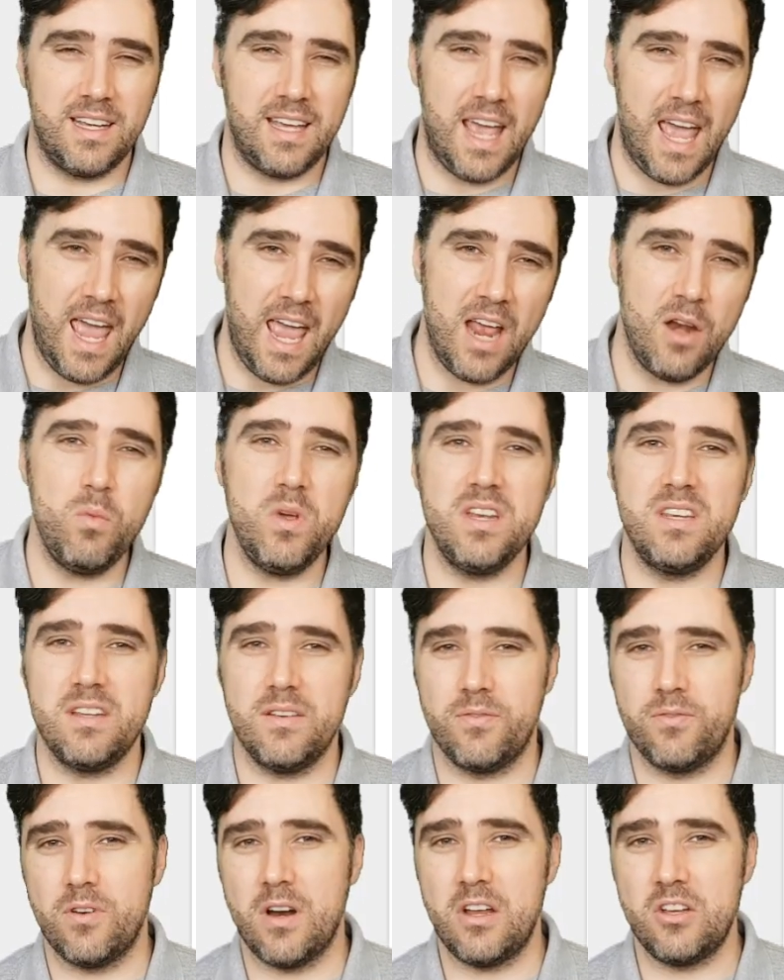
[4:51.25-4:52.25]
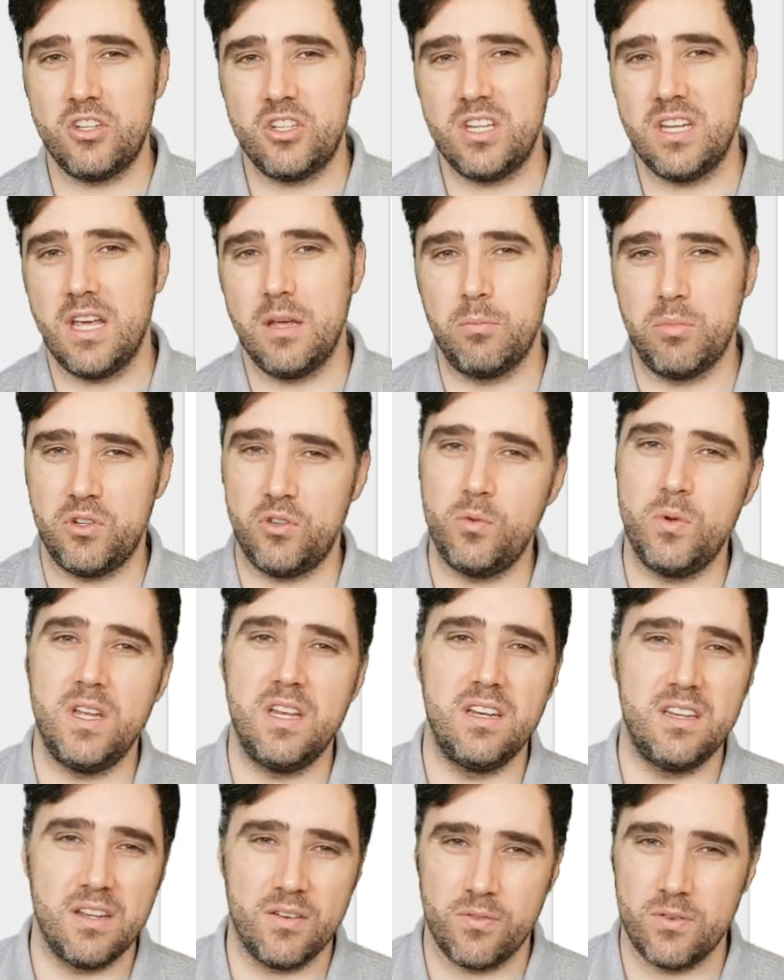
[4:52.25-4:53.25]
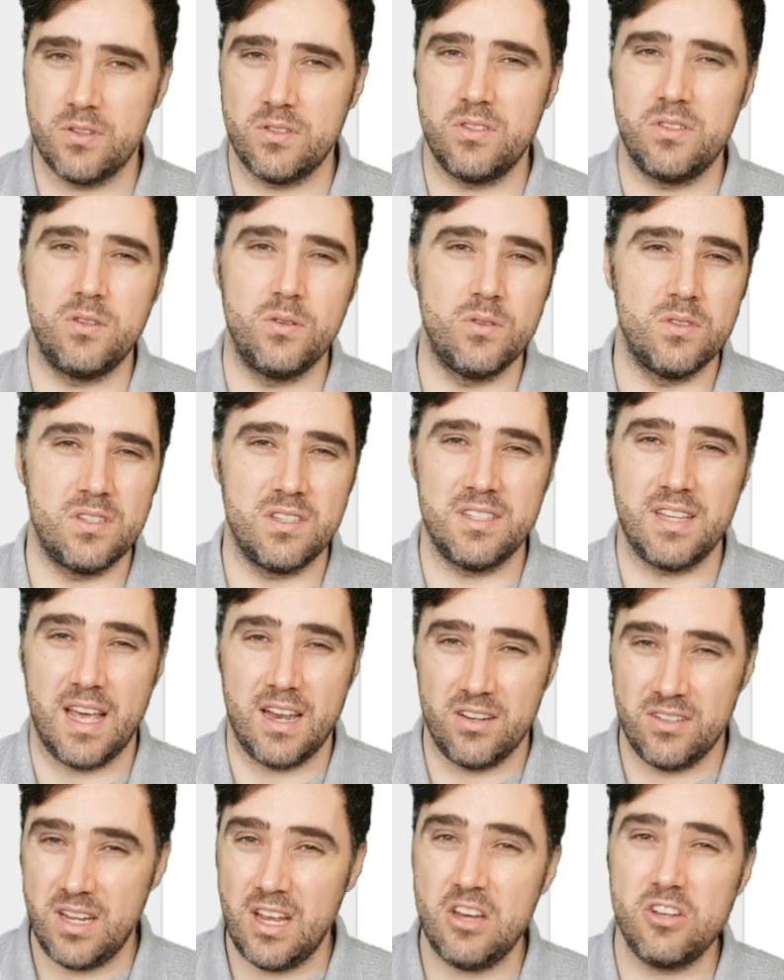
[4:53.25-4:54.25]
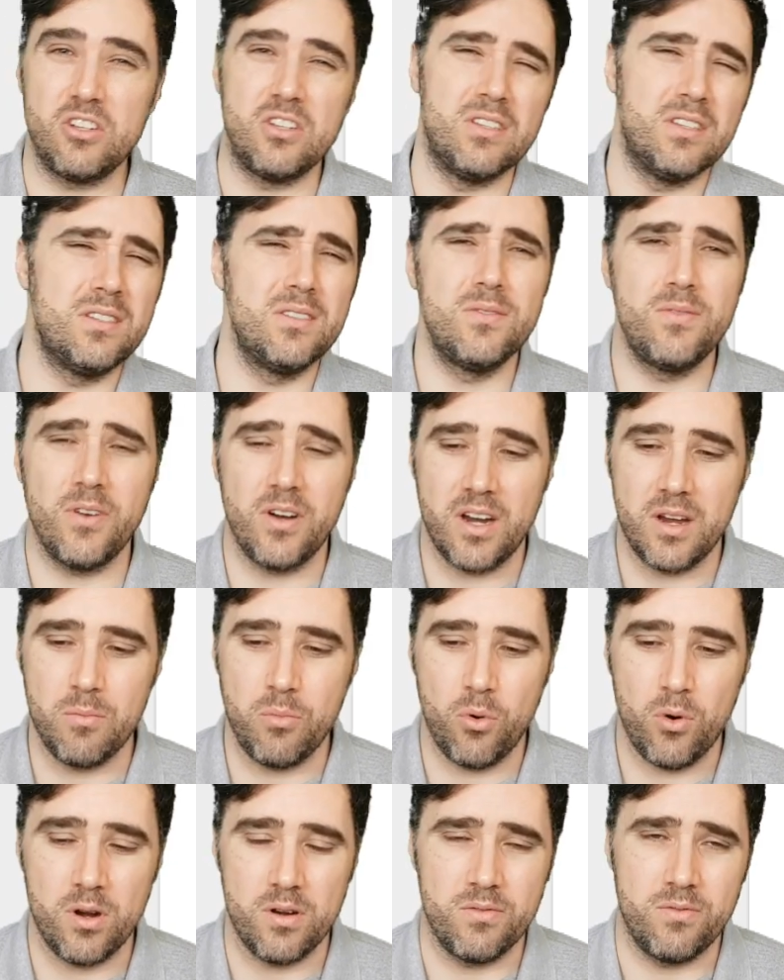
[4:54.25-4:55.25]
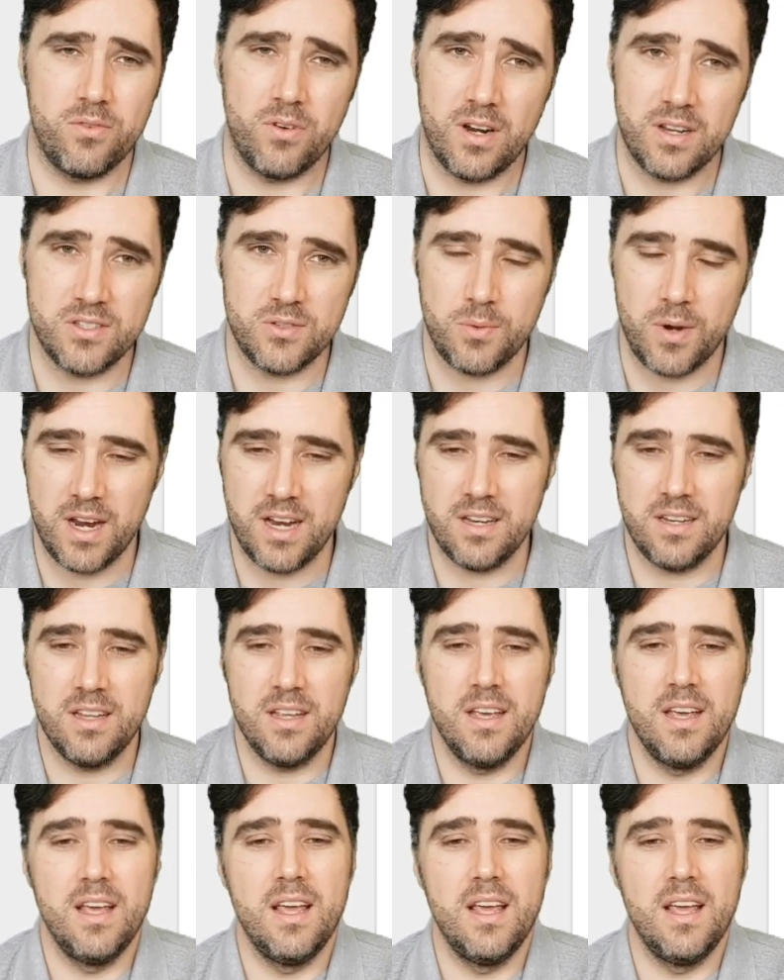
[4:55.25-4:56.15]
Can we differentiate between different students' annotations? This is very important for us, right?